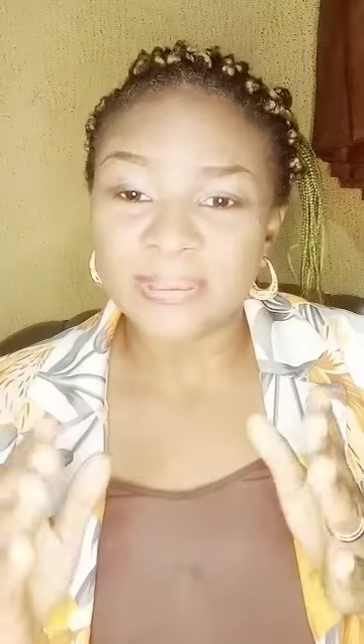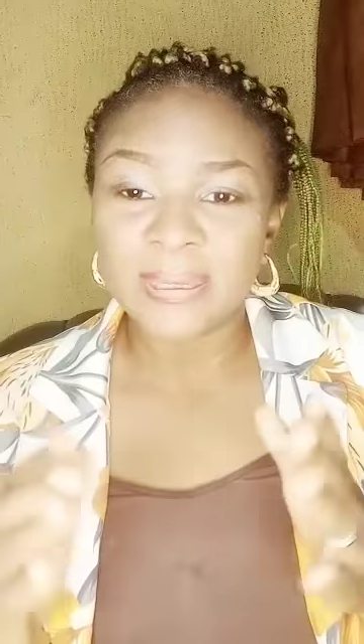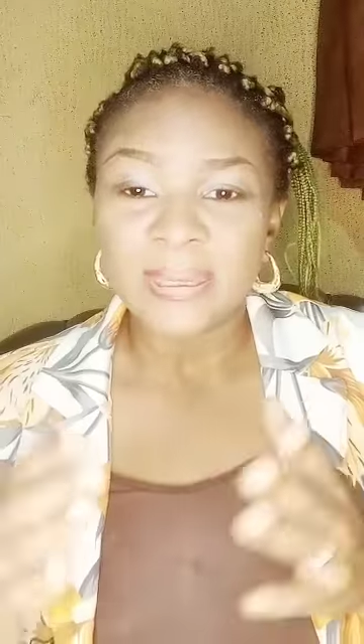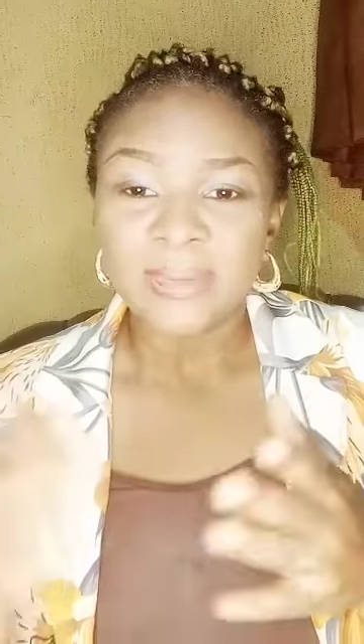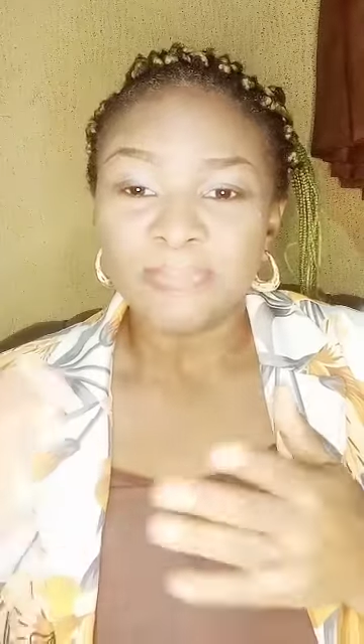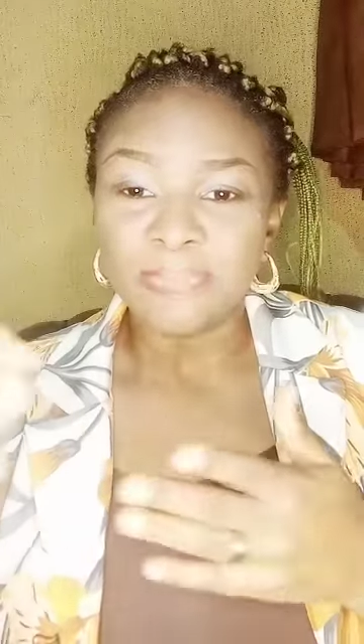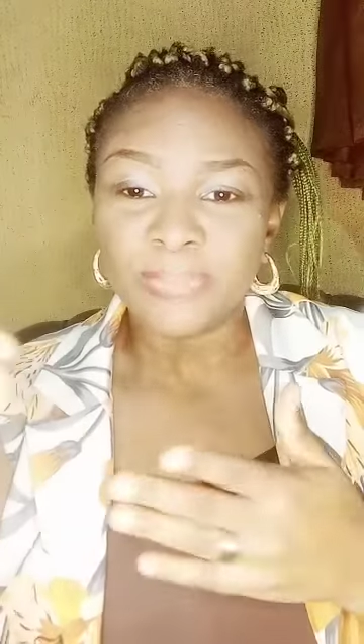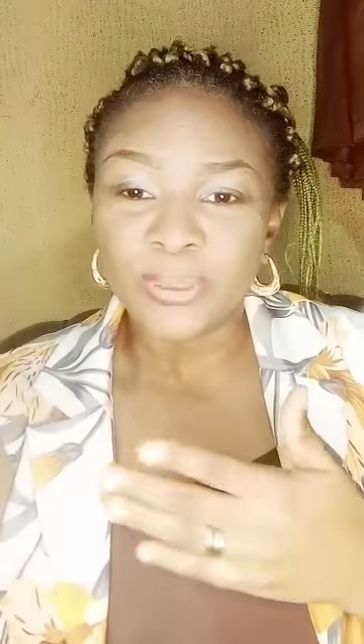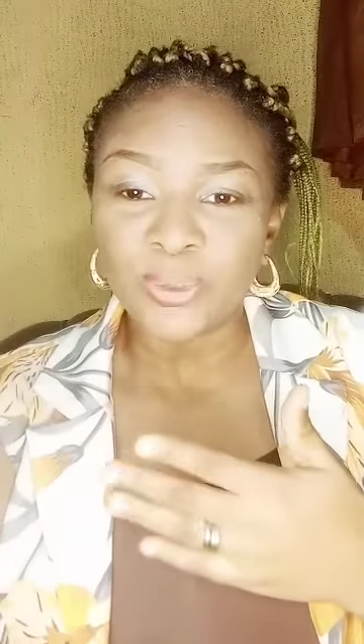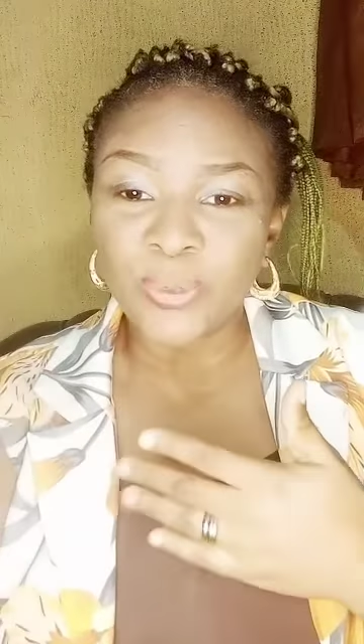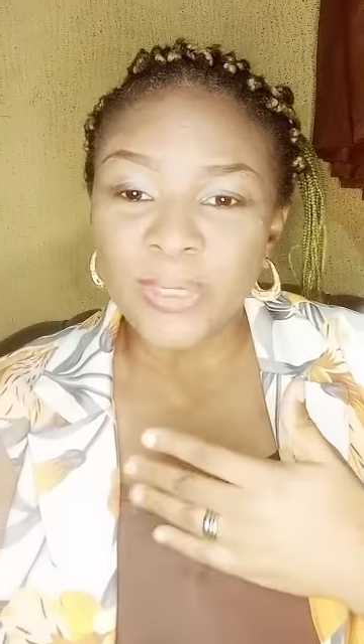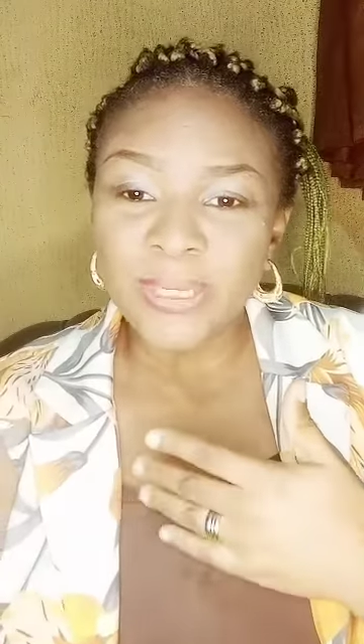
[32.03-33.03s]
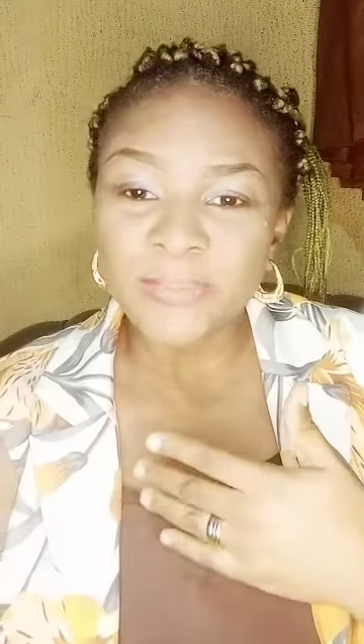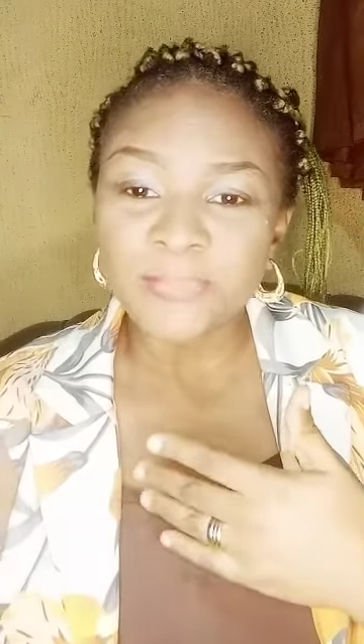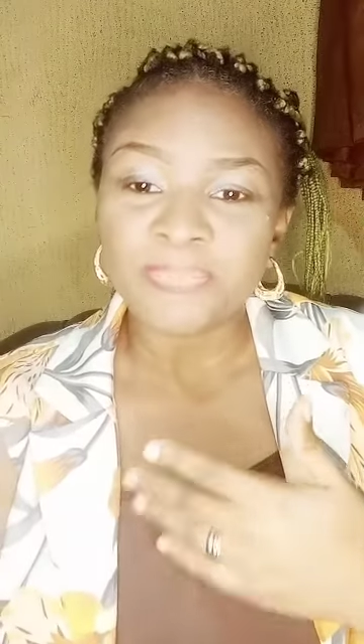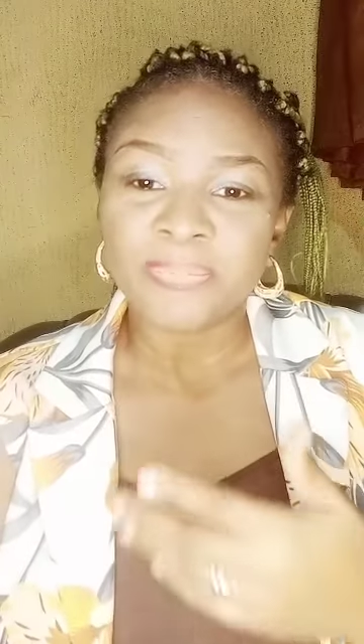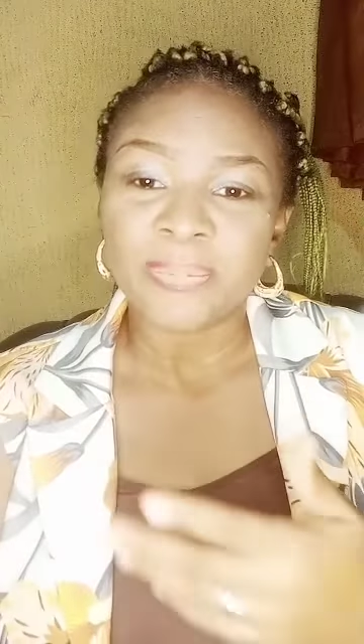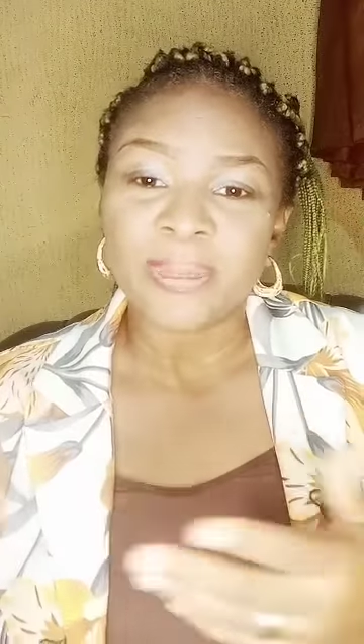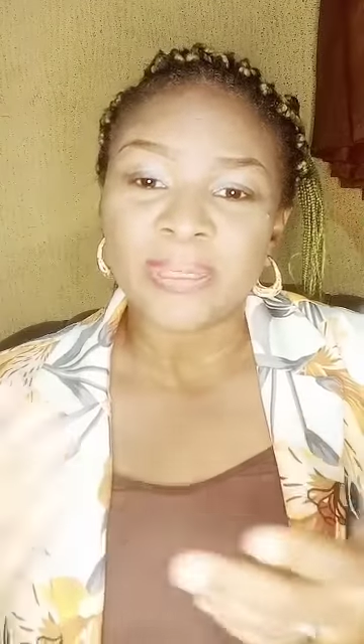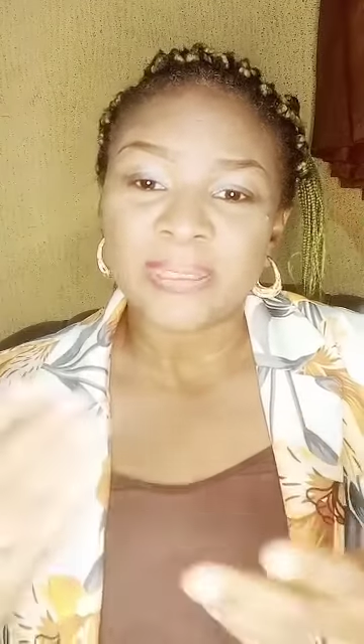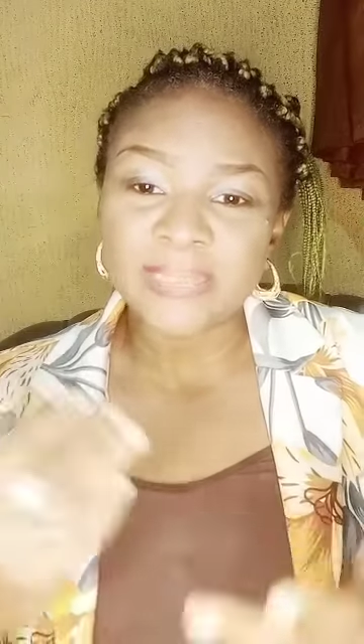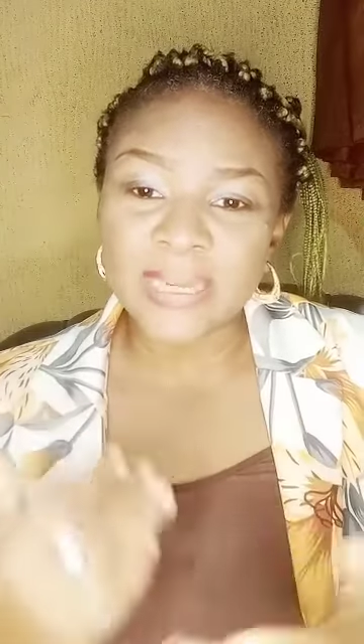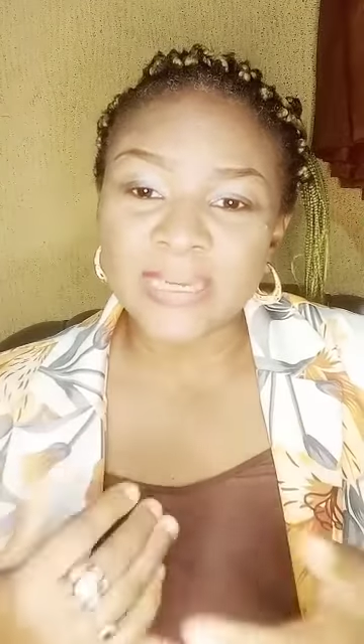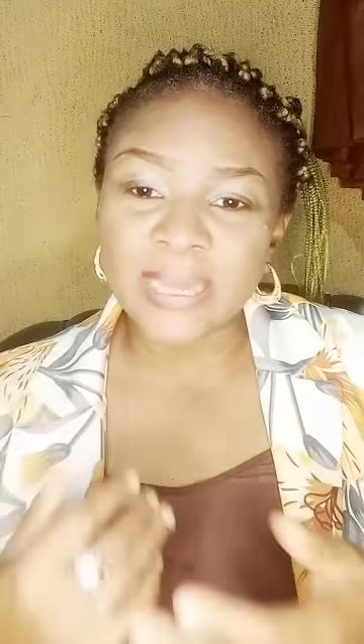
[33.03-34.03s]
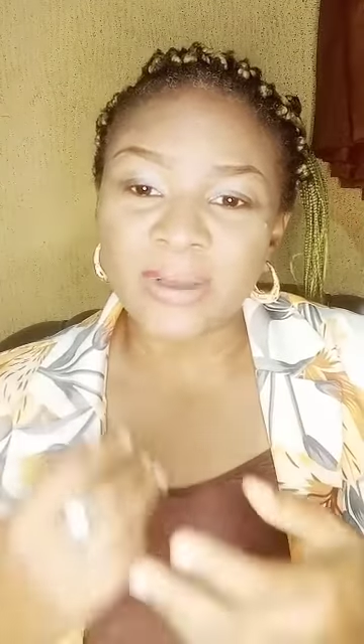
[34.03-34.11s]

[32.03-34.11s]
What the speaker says: between the sender of an